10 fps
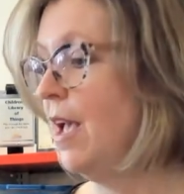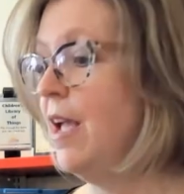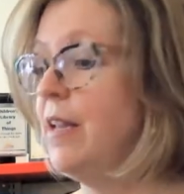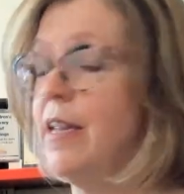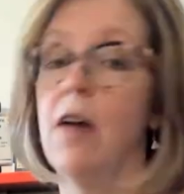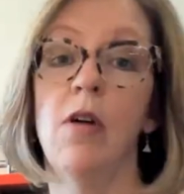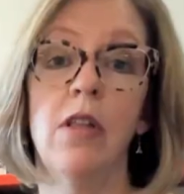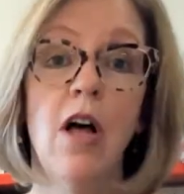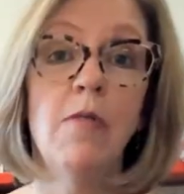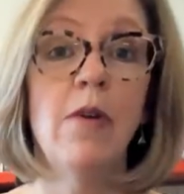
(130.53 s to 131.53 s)
Now,
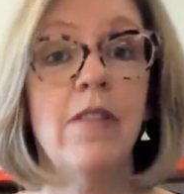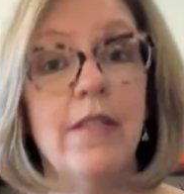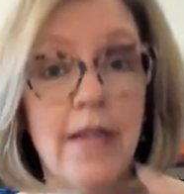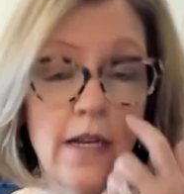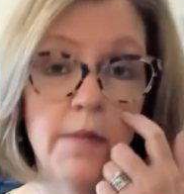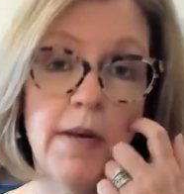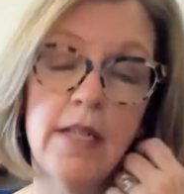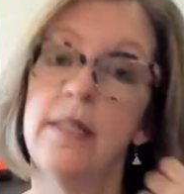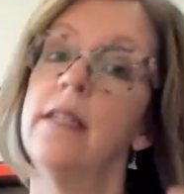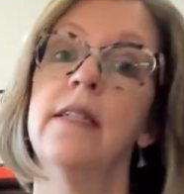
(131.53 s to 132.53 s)
along with the
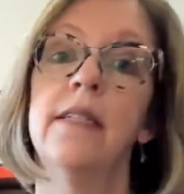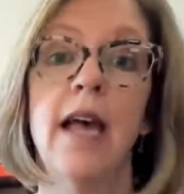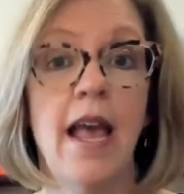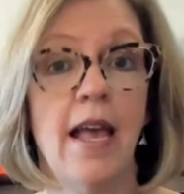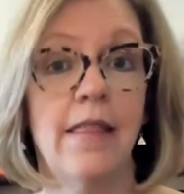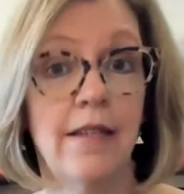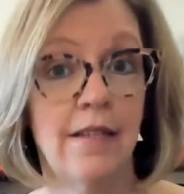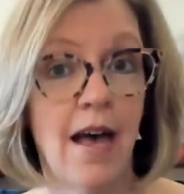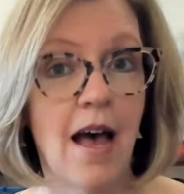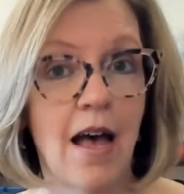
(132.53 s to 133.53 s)
databases and the
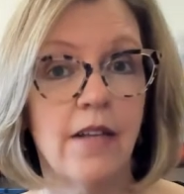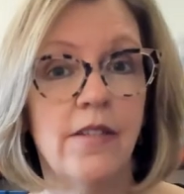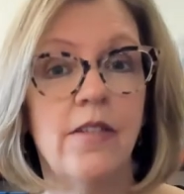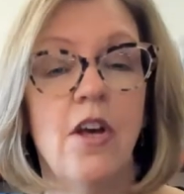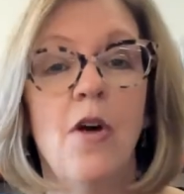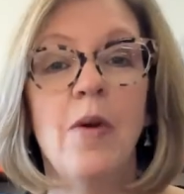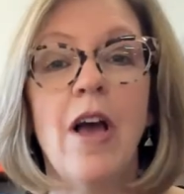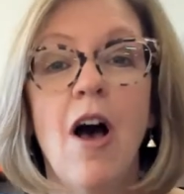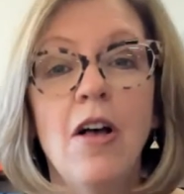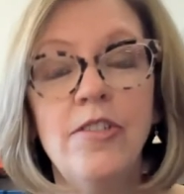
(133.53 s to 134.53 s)
texts, we
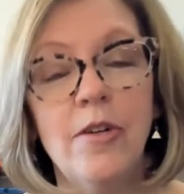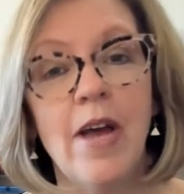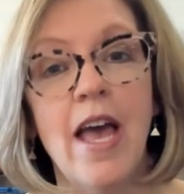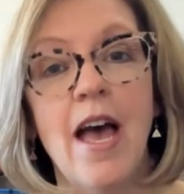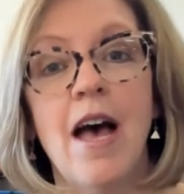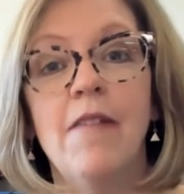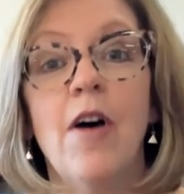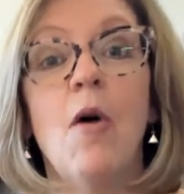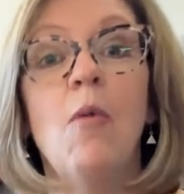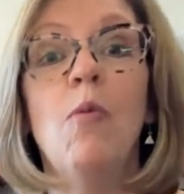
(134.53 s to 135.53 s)
also have
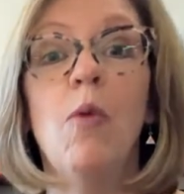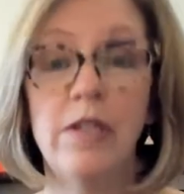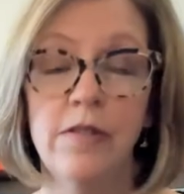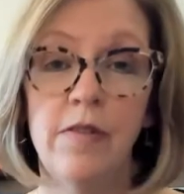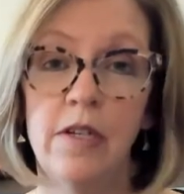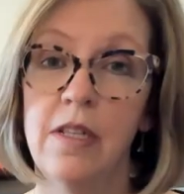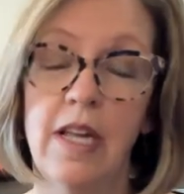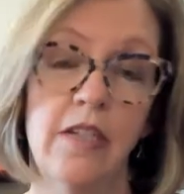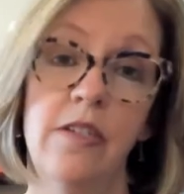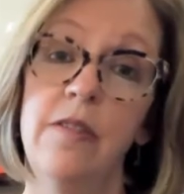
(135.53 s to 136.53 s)
a wonderful
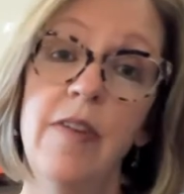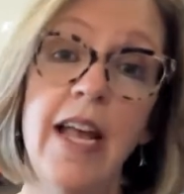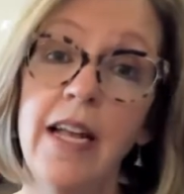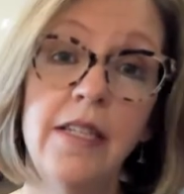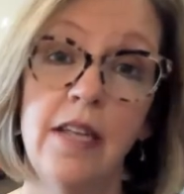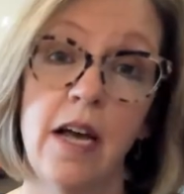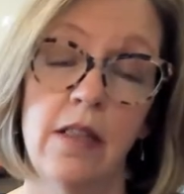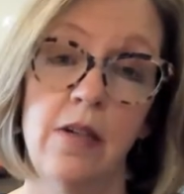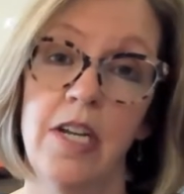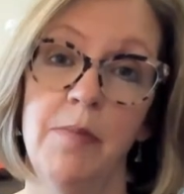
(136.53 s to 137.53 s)
collection of
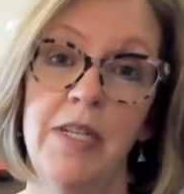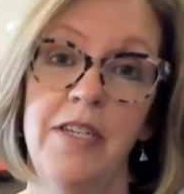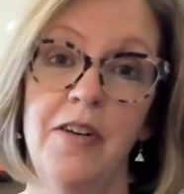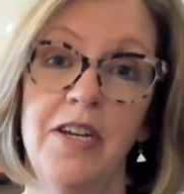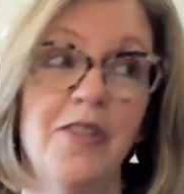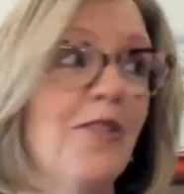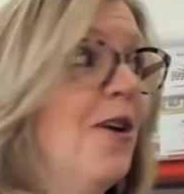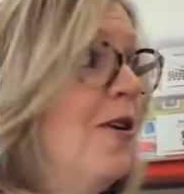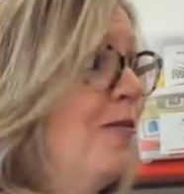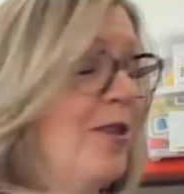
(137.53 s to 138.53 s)
hands-on learning materials,
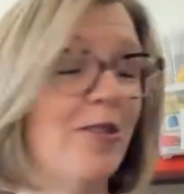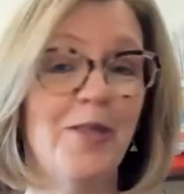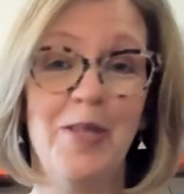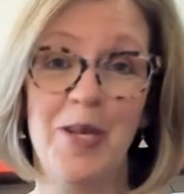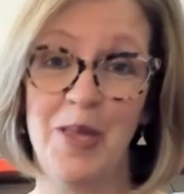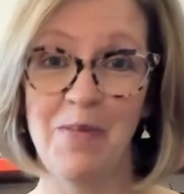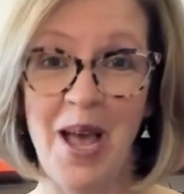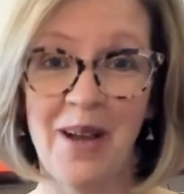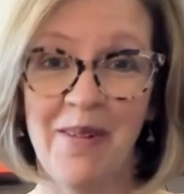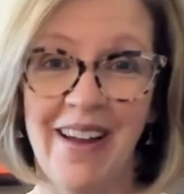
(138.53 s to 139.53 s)
which you'll see in the
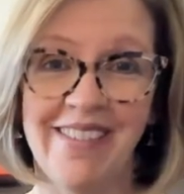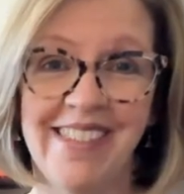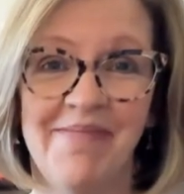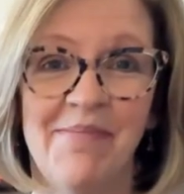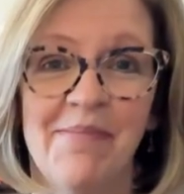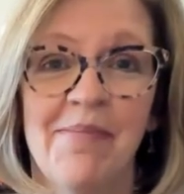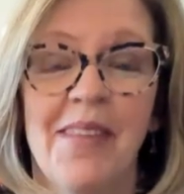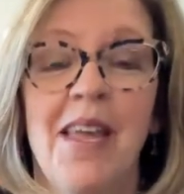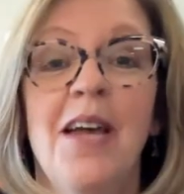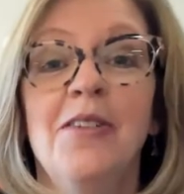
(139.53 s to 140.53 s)
background.
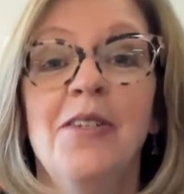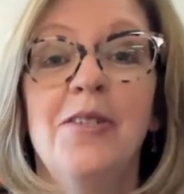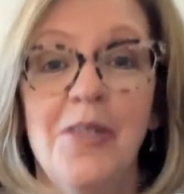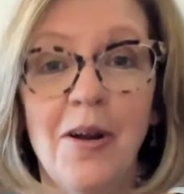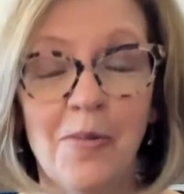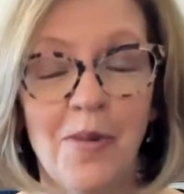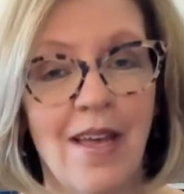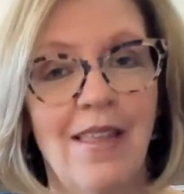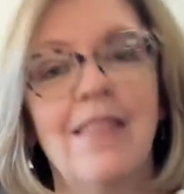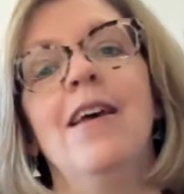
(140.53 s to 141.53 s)
To start
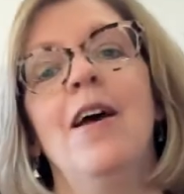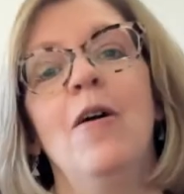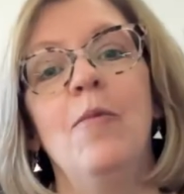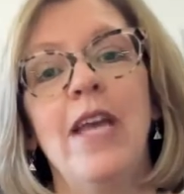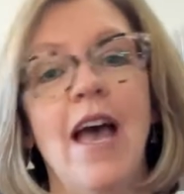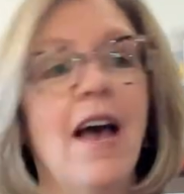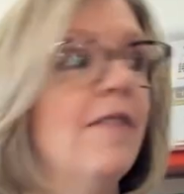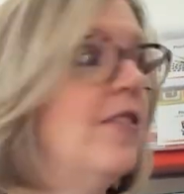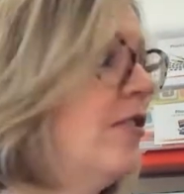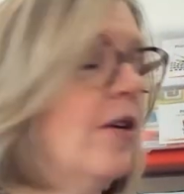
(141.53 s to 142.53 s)
with, we
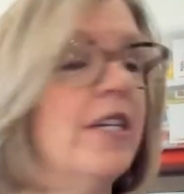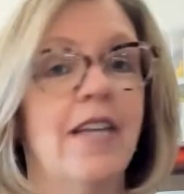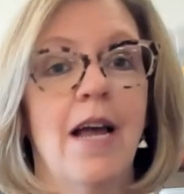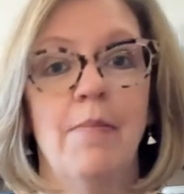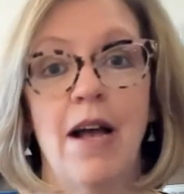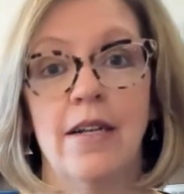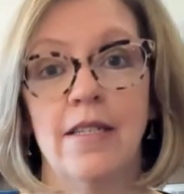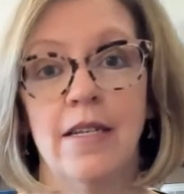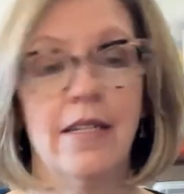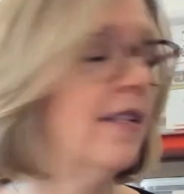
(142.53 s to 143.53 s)
have storytime
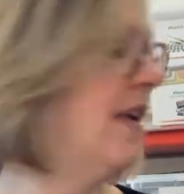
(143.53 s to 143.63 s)
boxes,